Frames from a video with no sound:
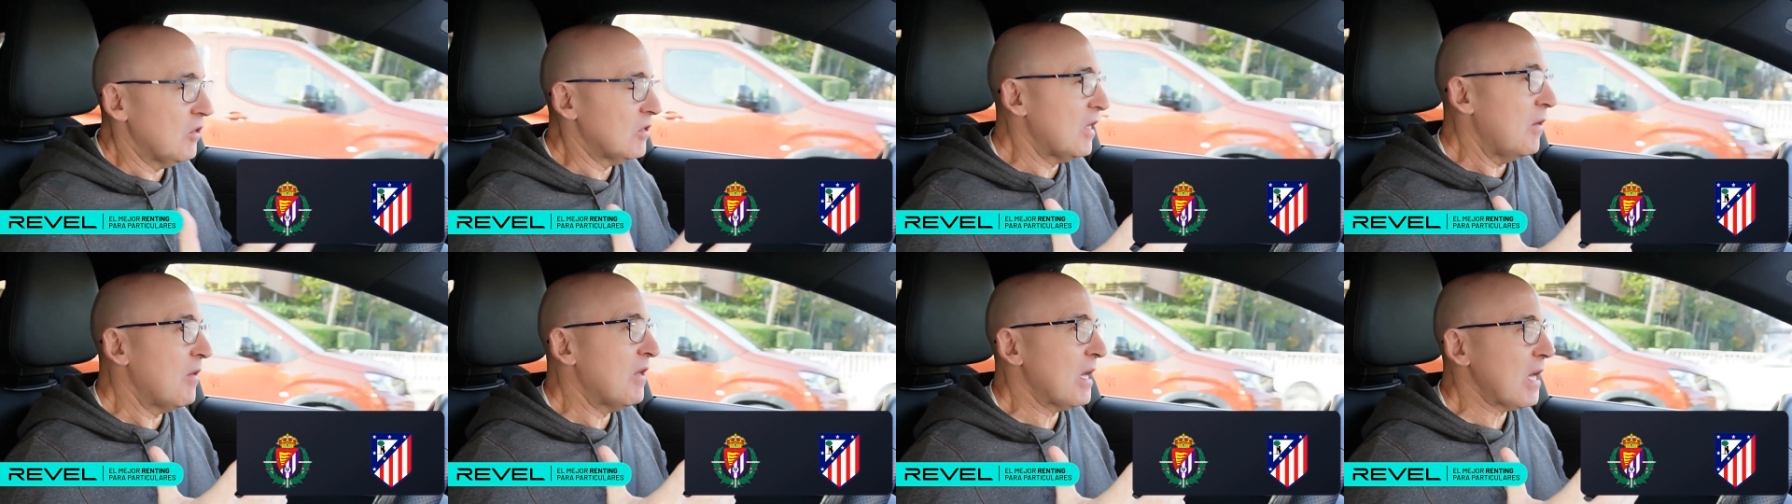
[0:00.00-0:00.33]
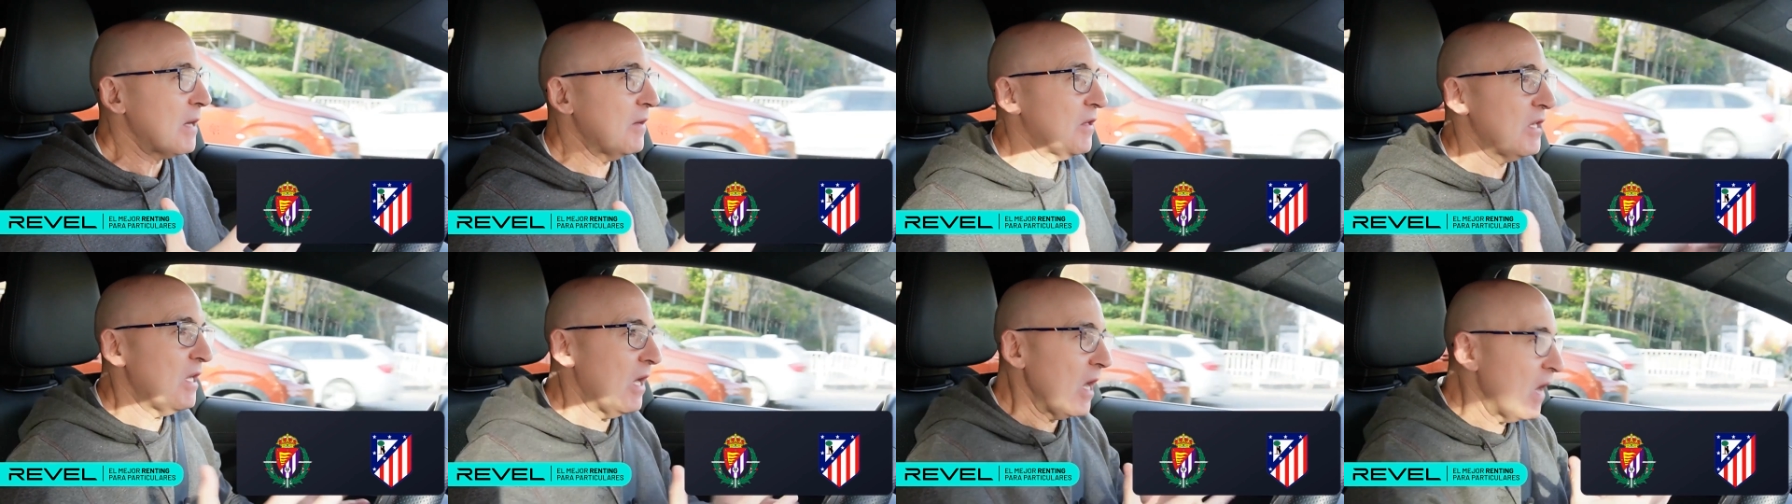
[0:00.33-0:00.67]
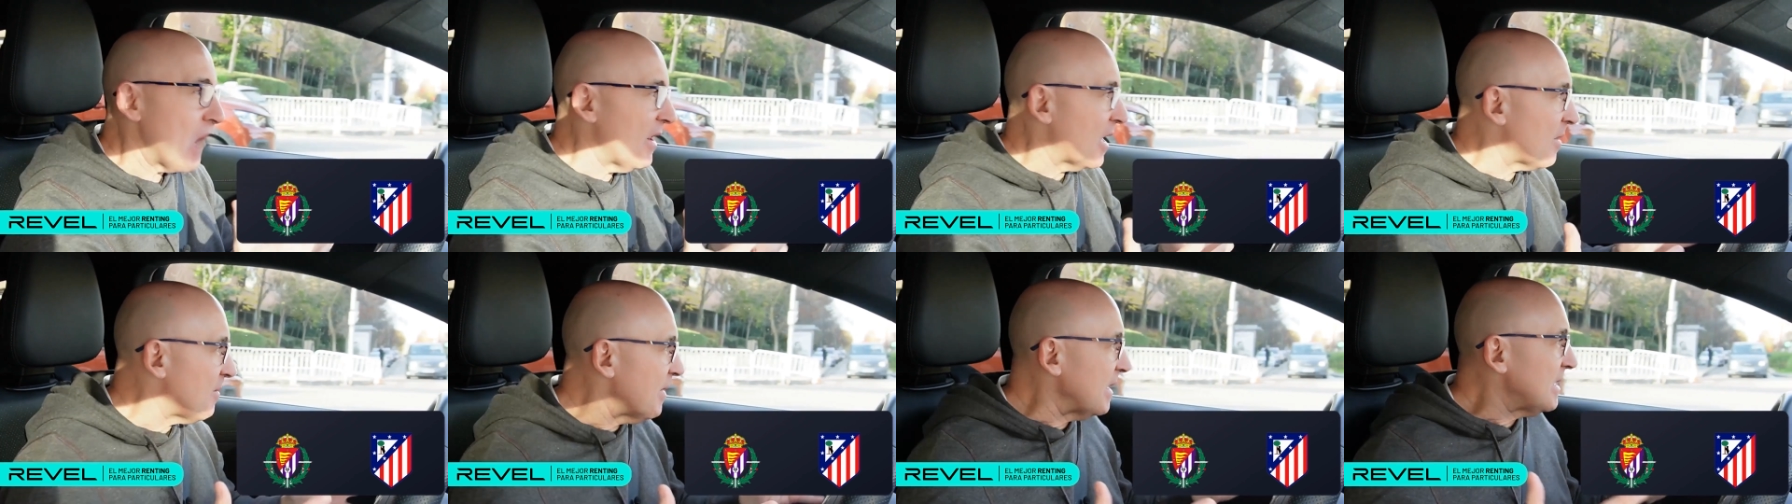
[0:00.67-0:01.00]
They were having a
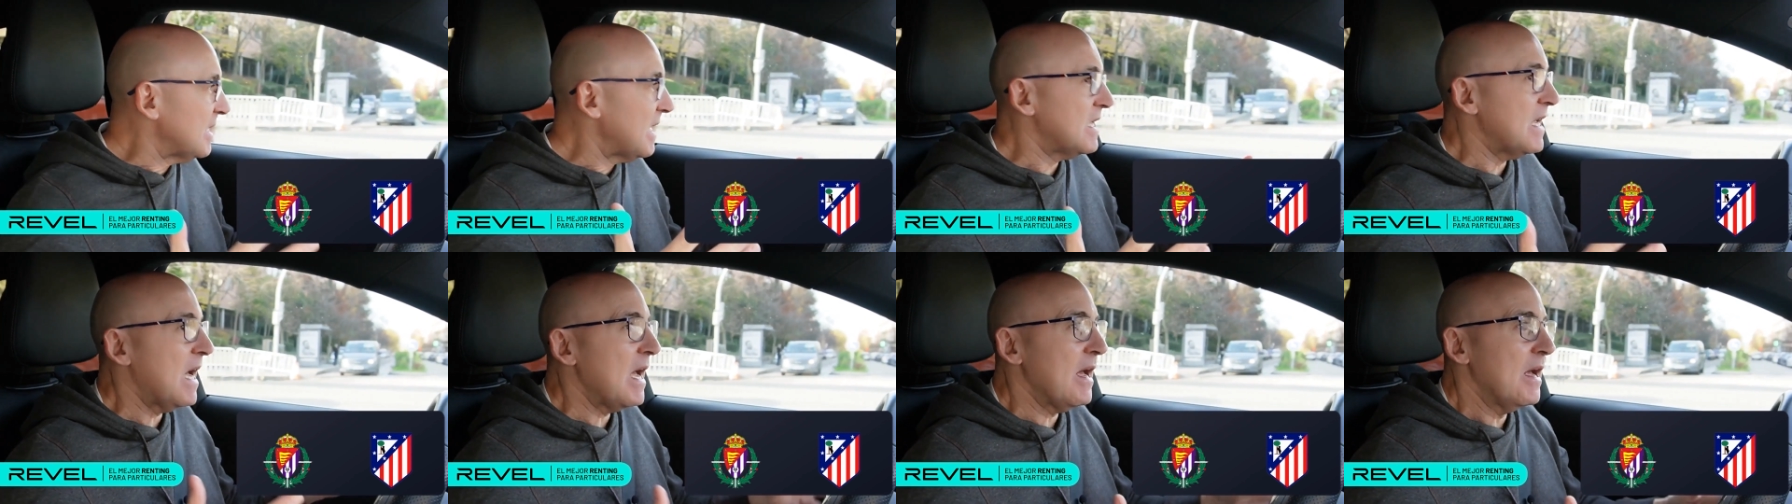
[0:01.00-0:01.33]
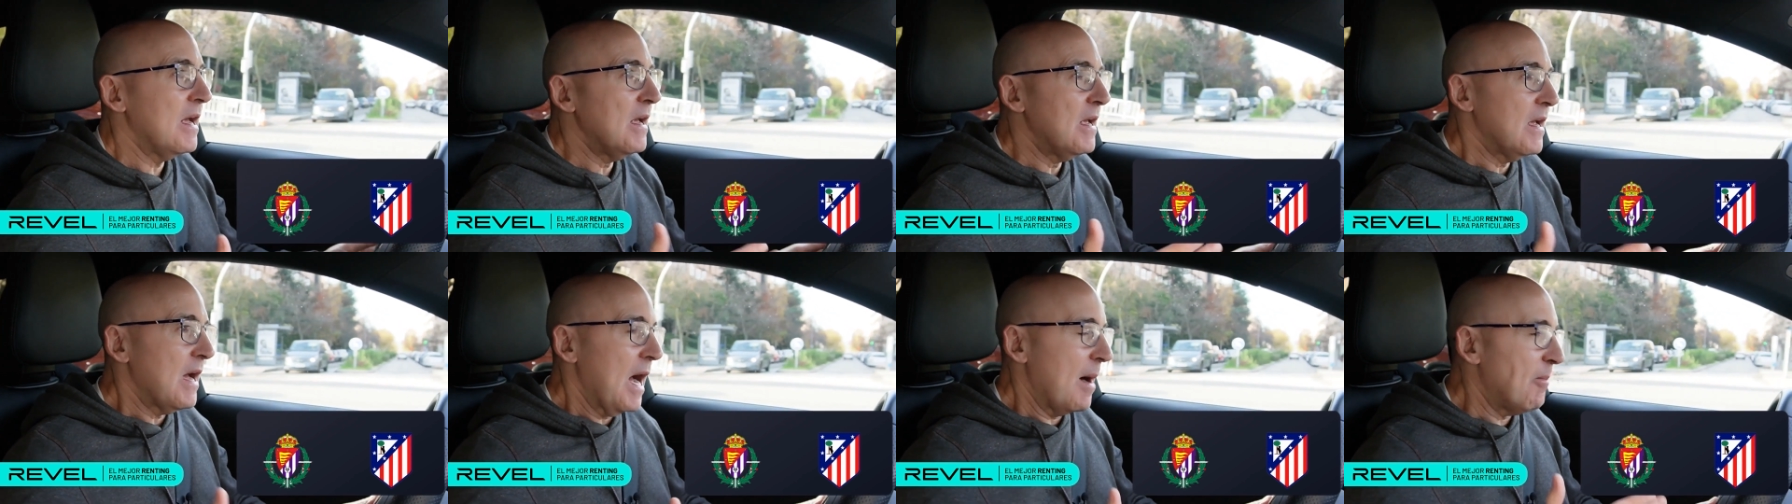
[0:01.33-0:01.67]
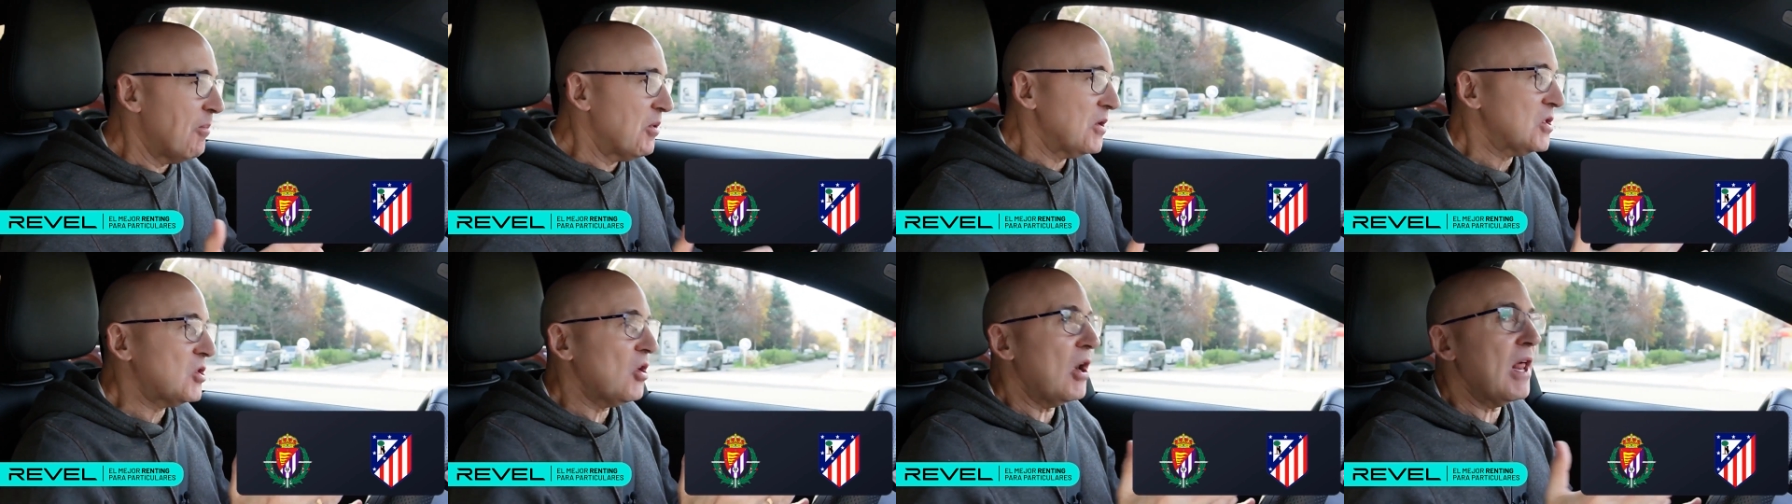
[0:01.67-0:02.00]
hard time, and suddenly
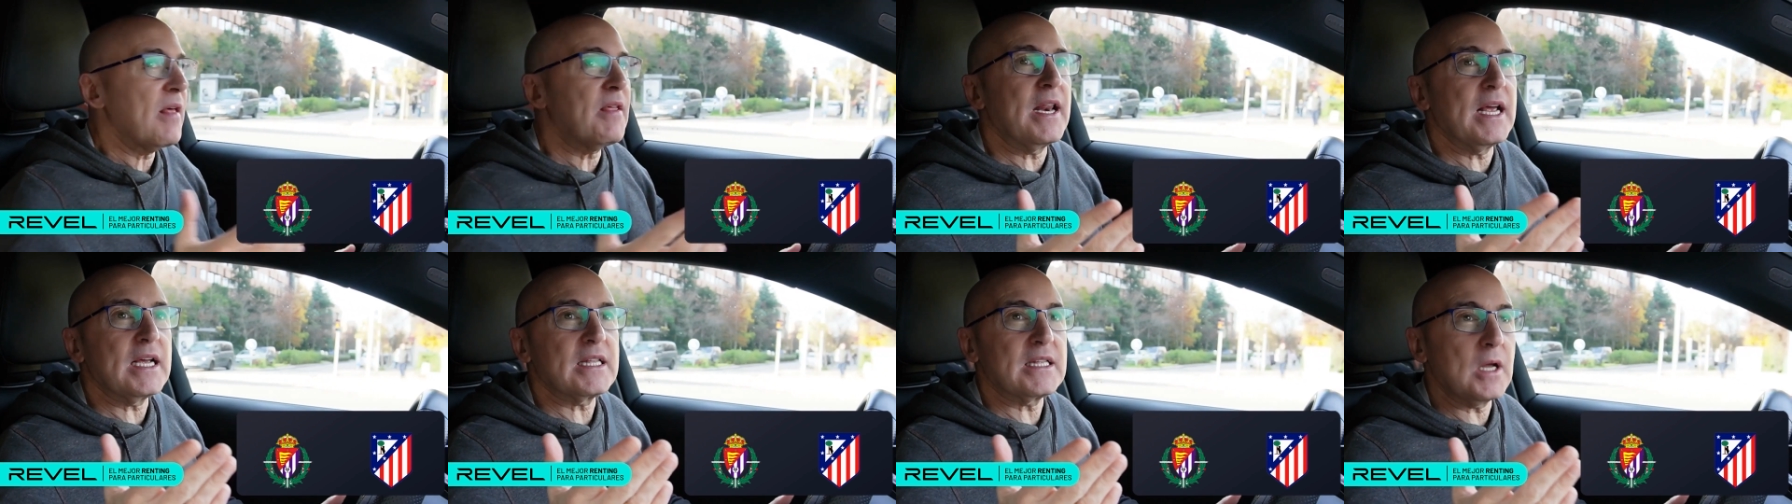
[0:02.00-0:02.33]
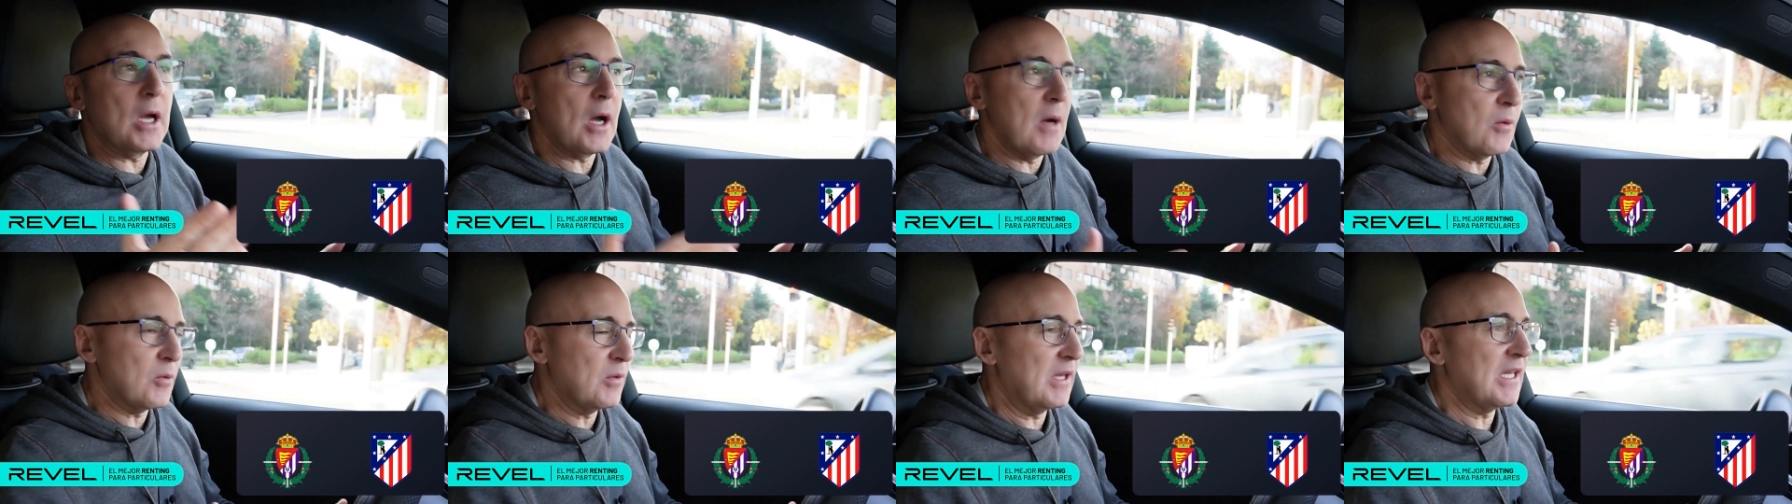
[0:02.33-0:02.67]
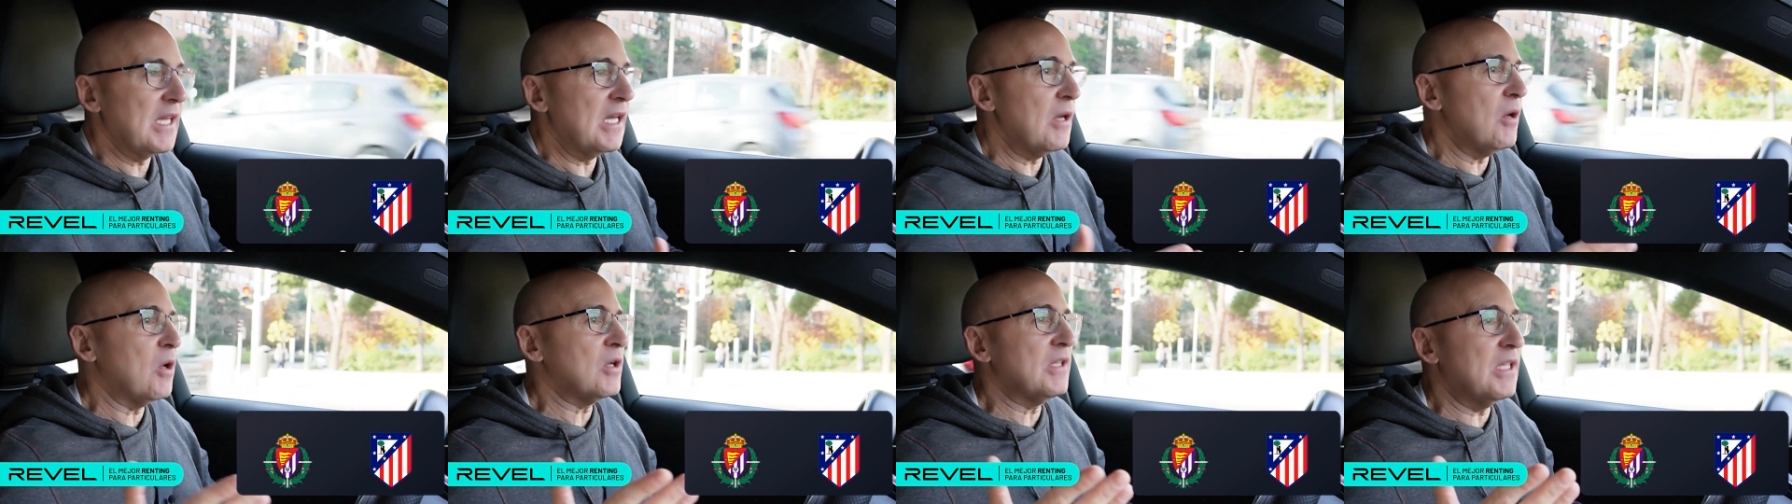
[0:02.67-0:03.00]
they've hit the gas and are
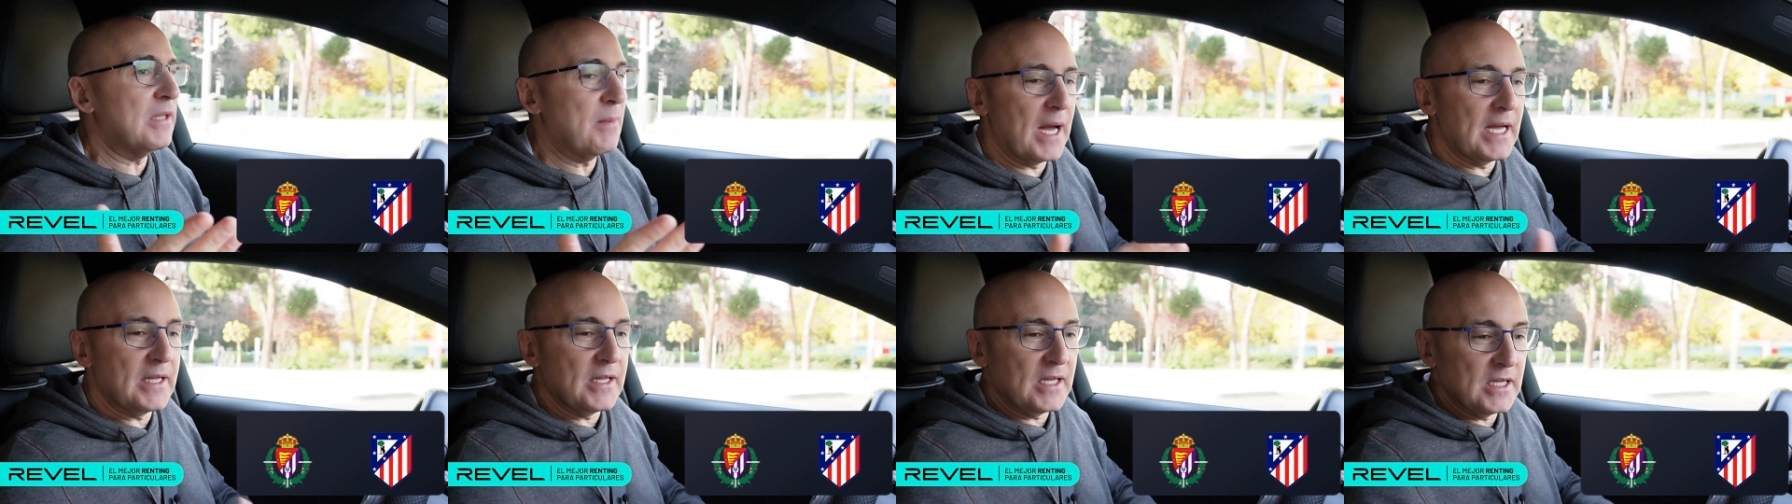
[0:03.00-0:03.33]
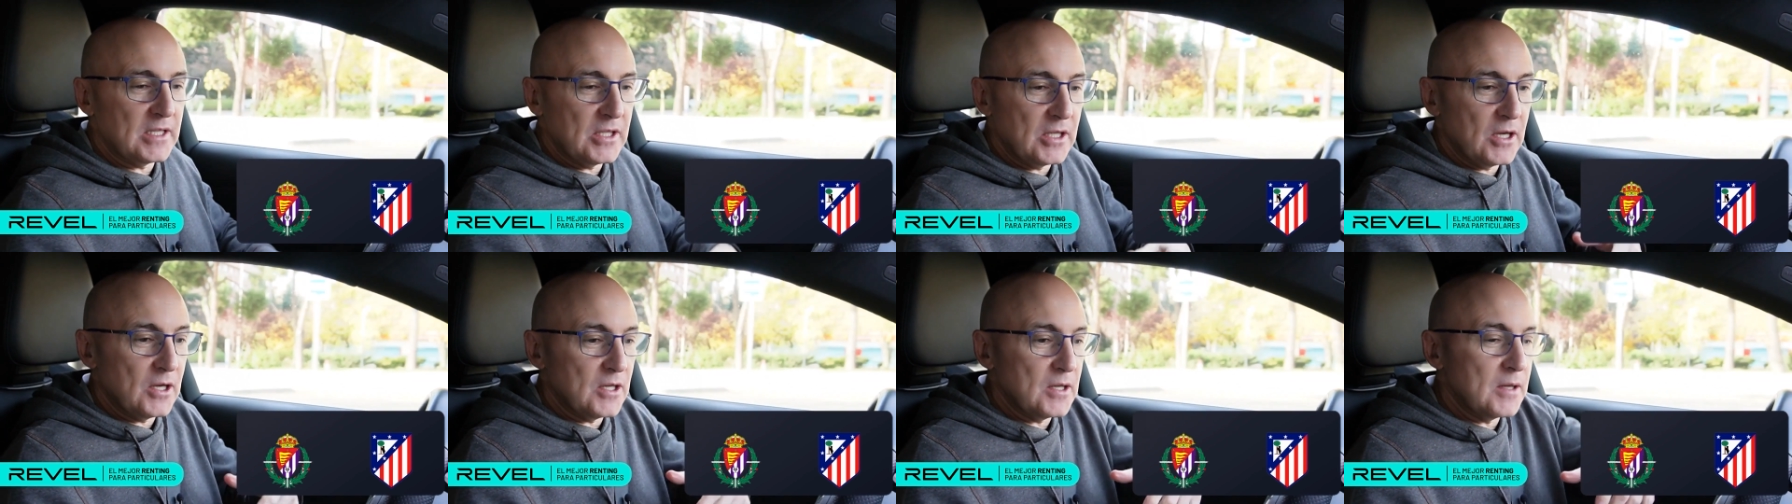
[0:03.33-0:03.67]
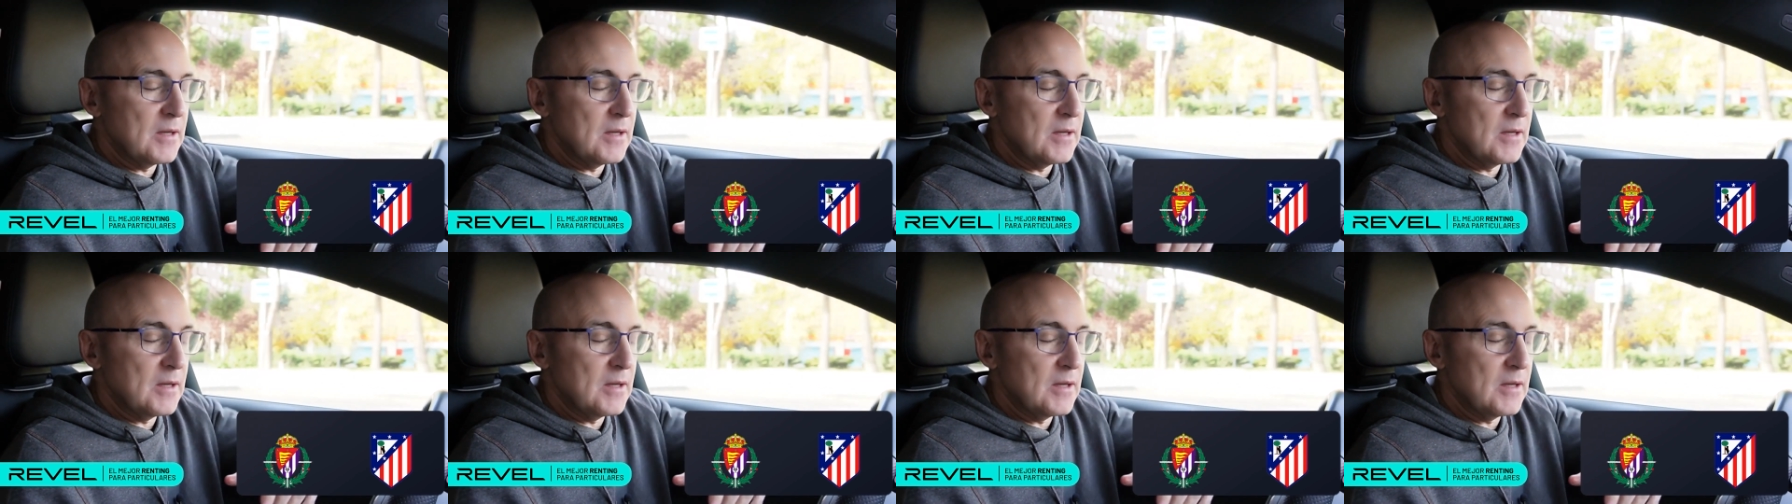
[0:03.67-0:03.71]
winning all the matches.